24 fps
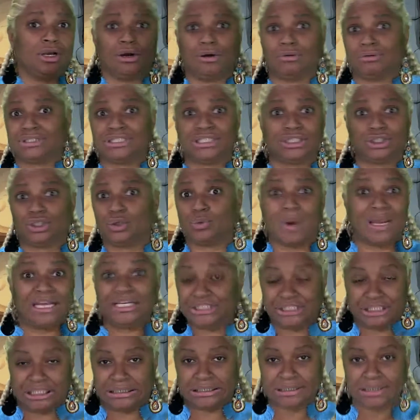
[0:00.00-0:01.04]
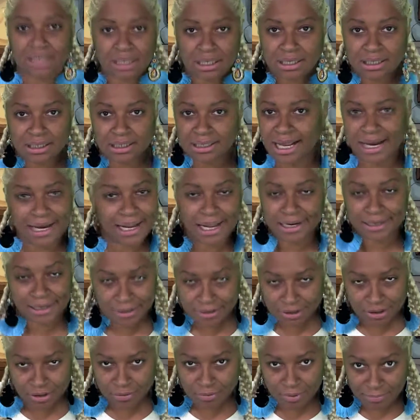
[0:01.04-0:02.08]
situation. That ain't got nothing
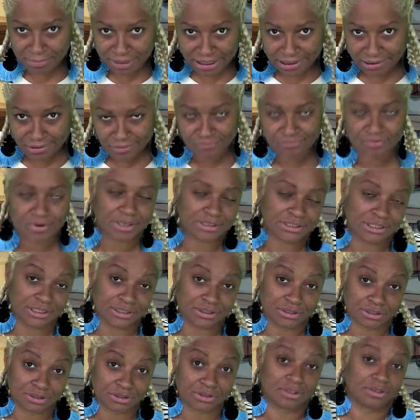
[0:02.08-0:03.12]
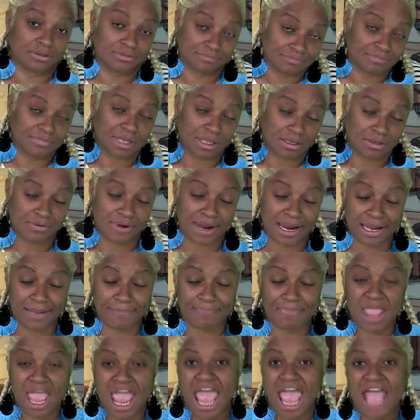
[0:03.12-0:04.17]
to do with me, as far as he's concerned, right?
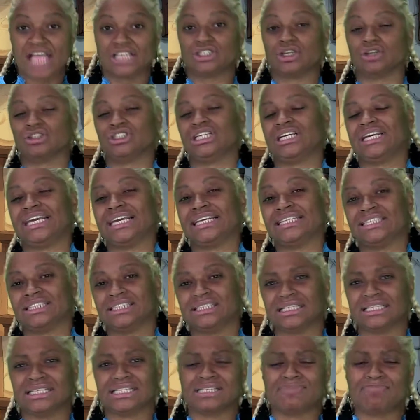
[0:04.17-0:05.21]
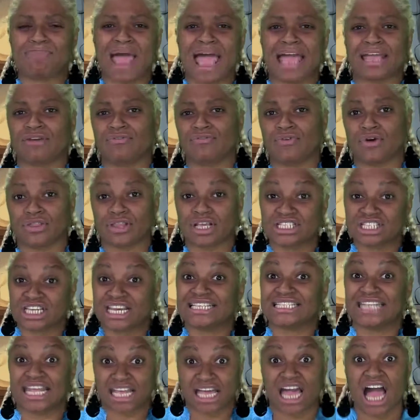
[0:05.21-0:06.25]
So she gets into this back and forth, because she has
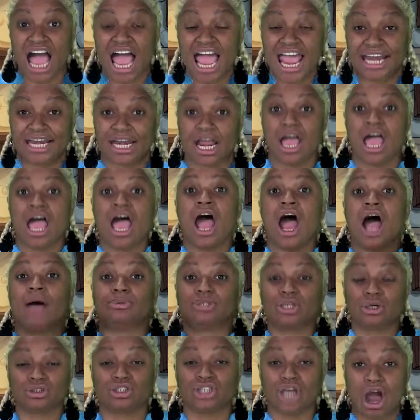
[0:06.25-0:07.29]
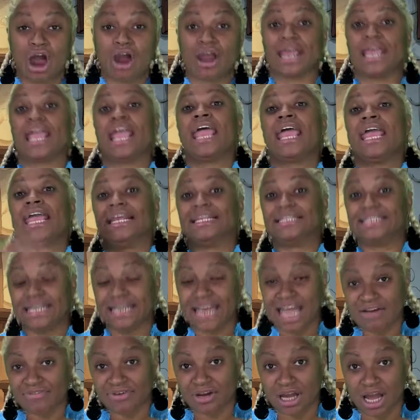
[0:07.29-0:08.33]
the gun. I'm so sorry. He did
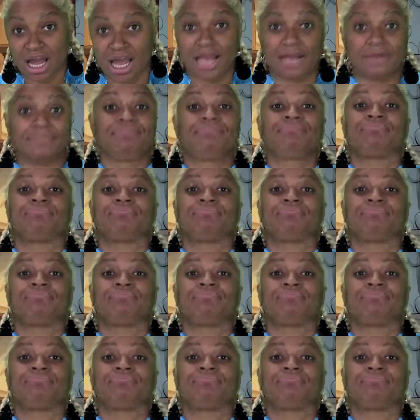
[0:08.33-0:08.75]
have a gun.